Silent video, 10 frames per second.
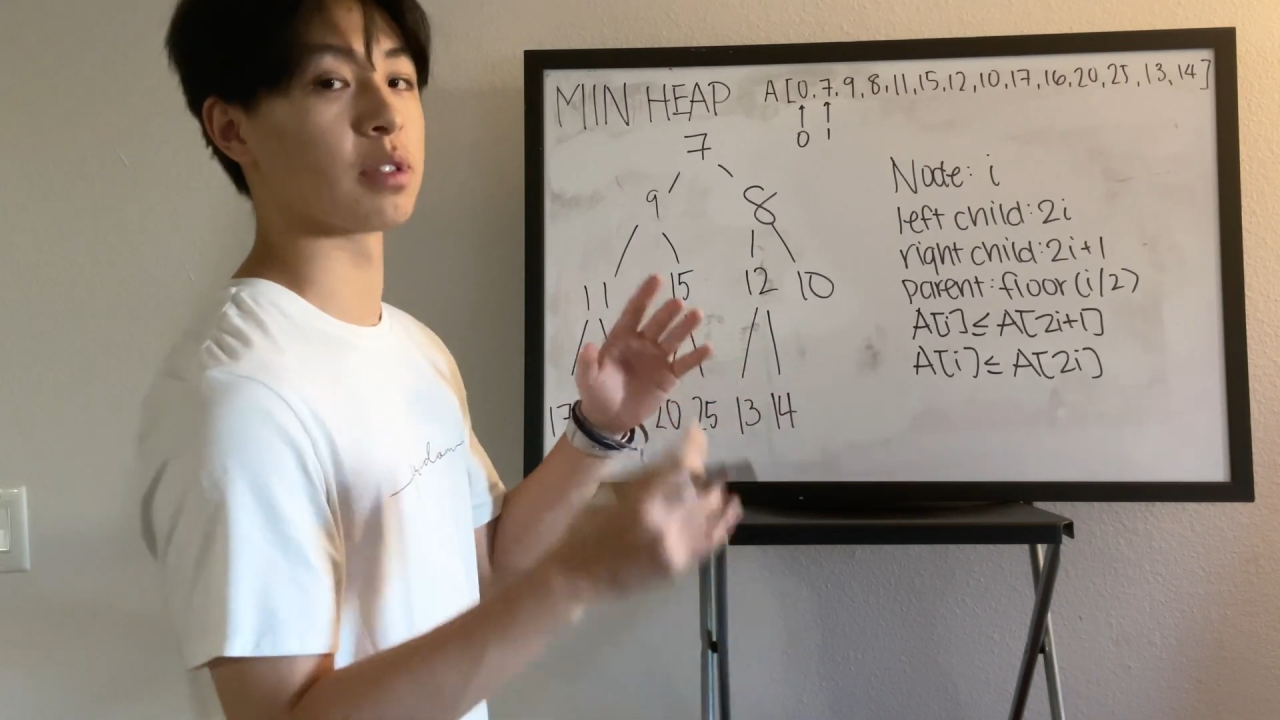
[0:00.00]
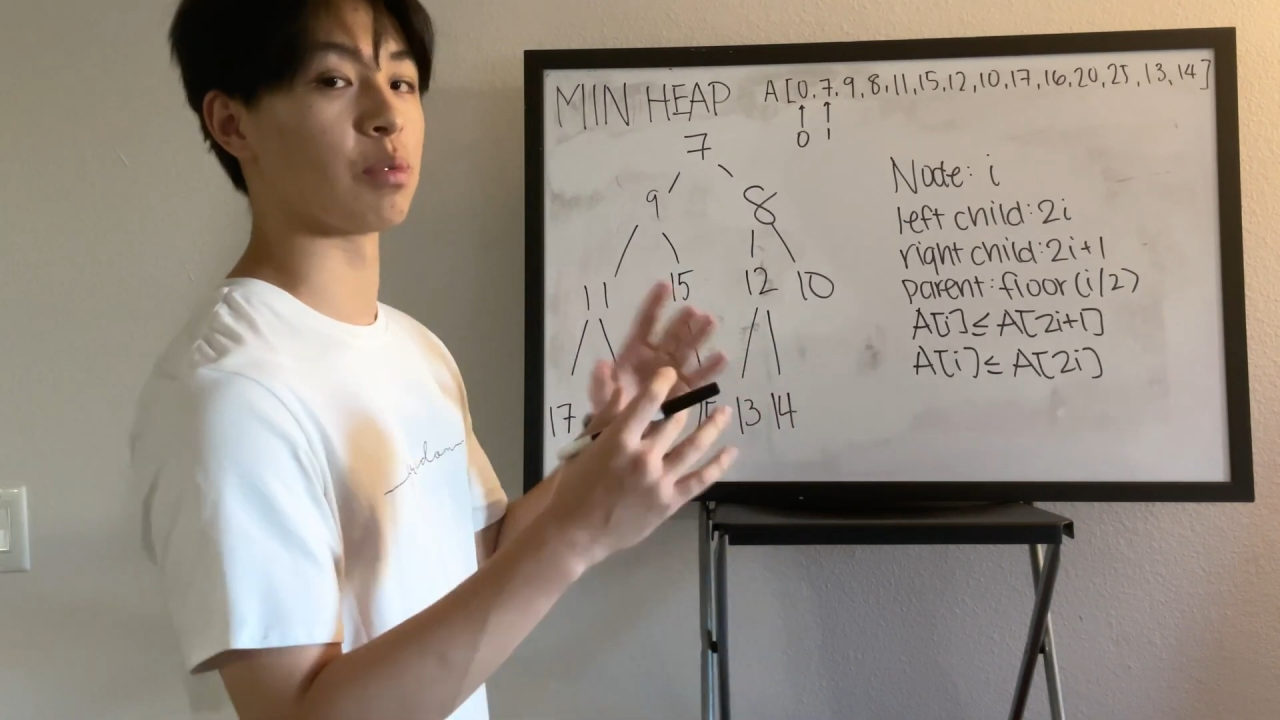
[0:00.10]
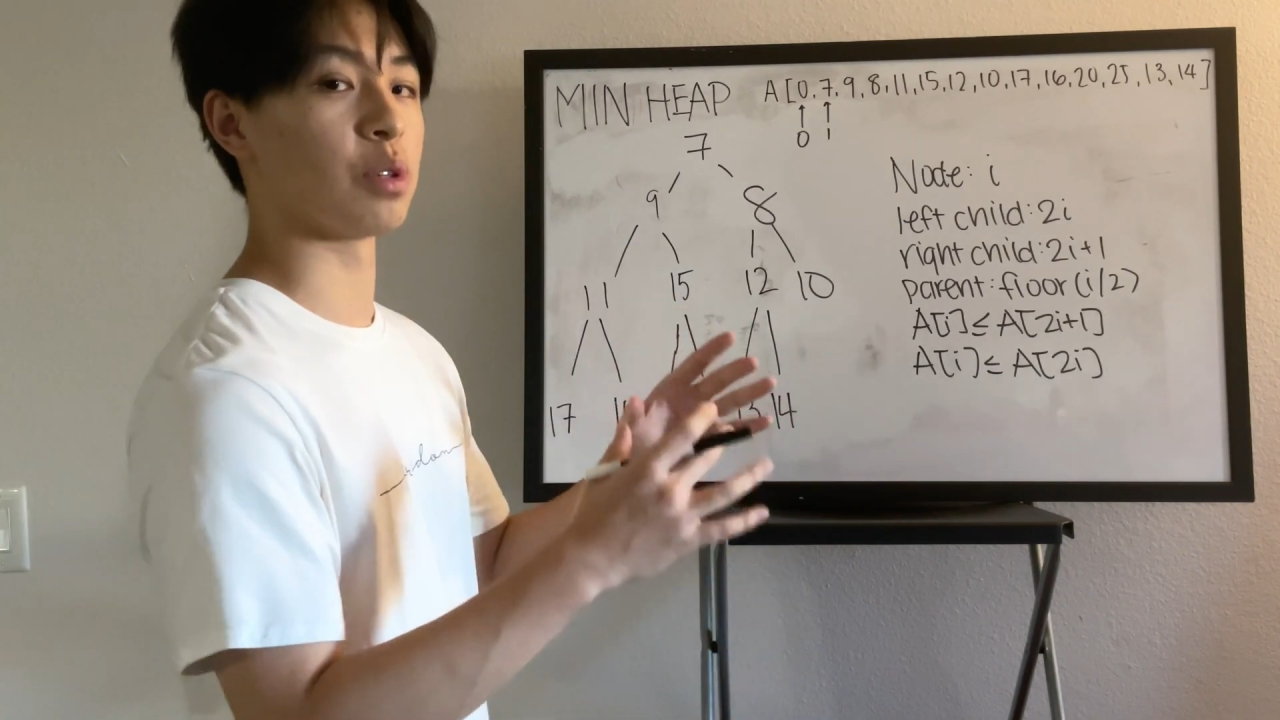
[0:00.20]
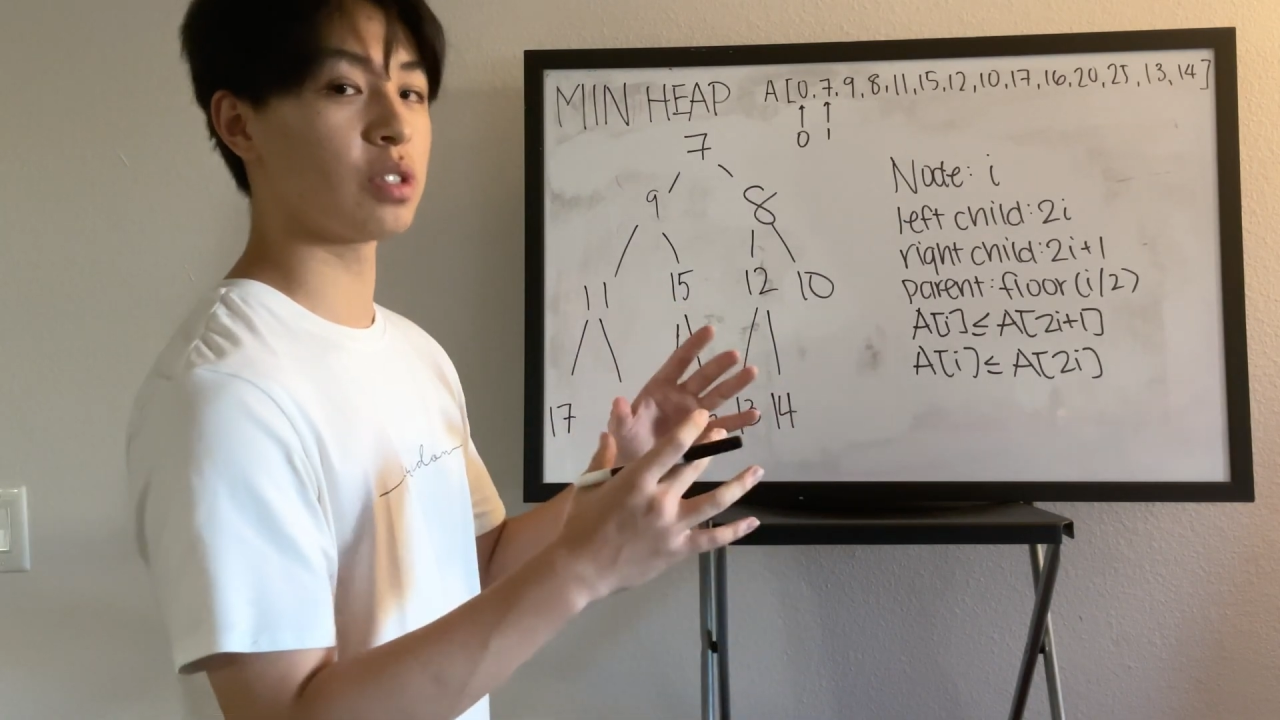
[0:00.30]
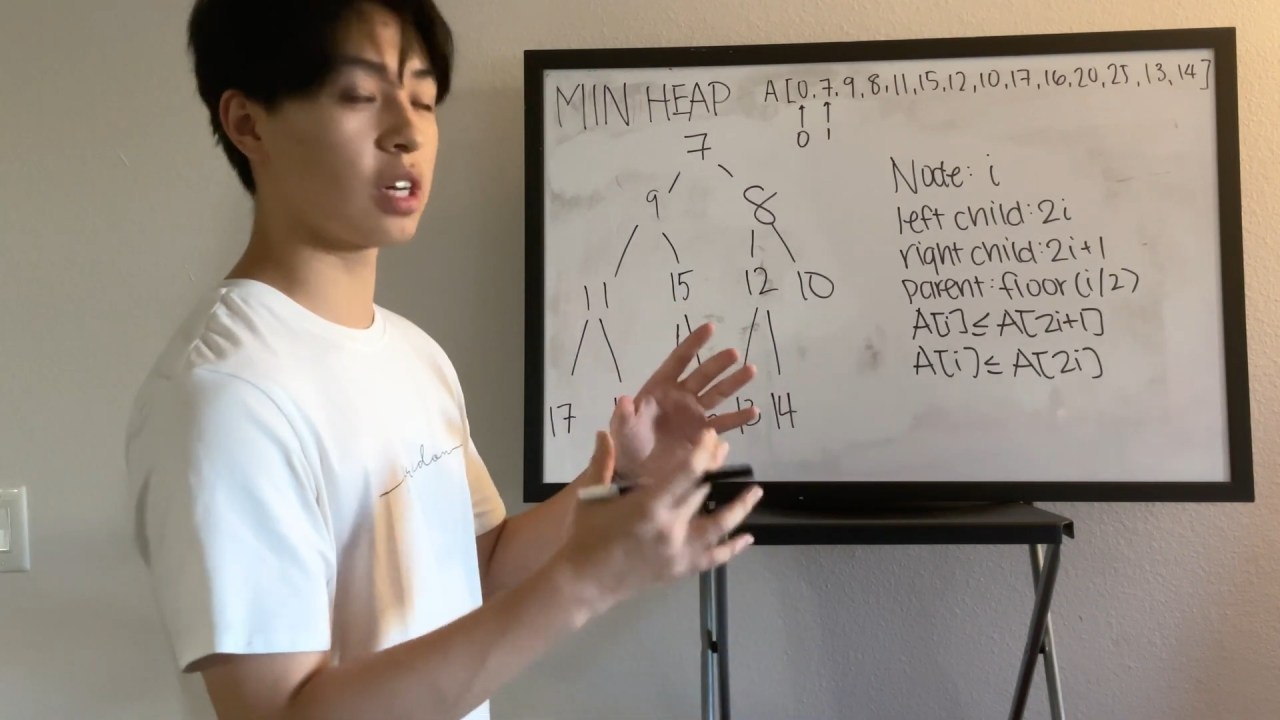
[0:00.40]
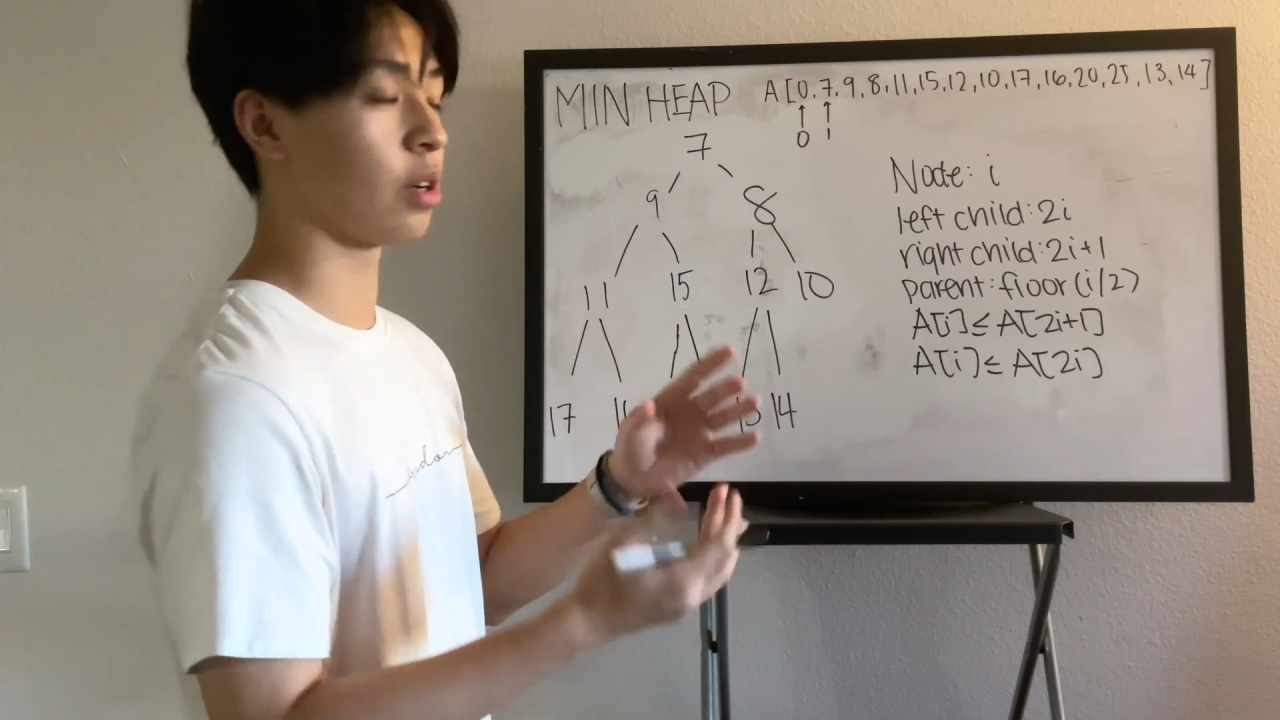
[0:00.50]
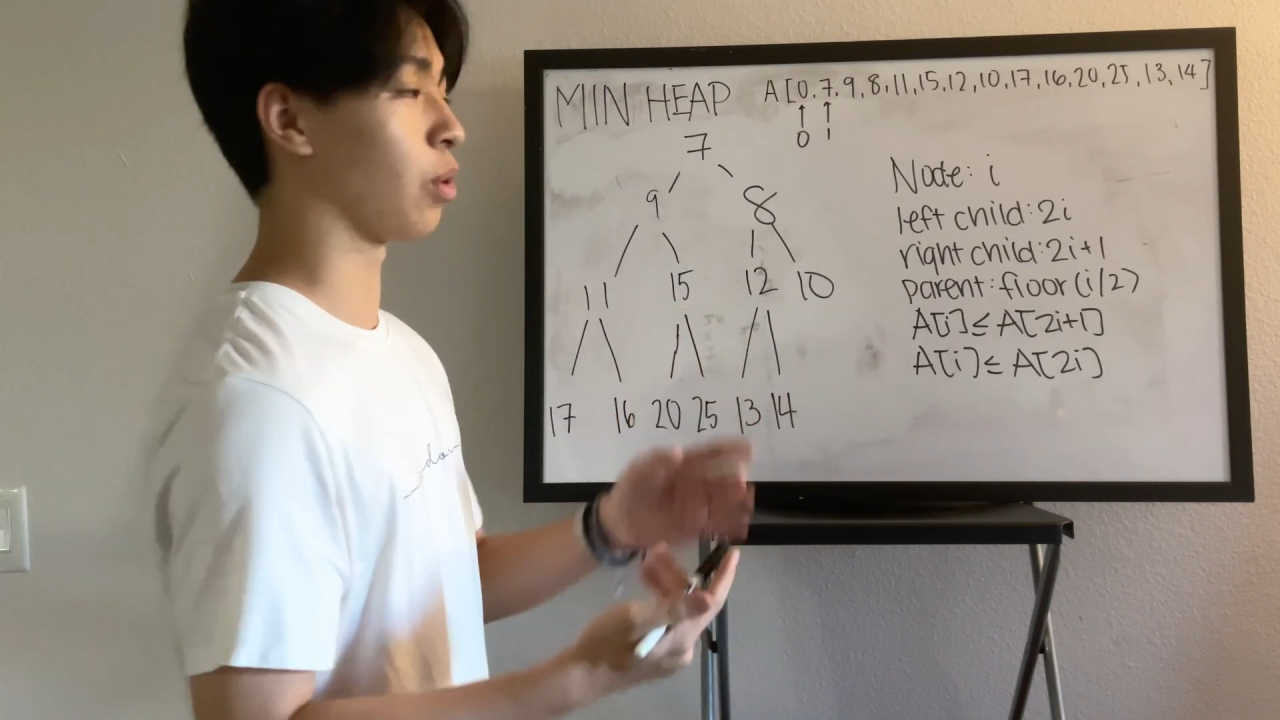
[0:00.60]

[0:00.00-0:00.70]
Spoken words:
the root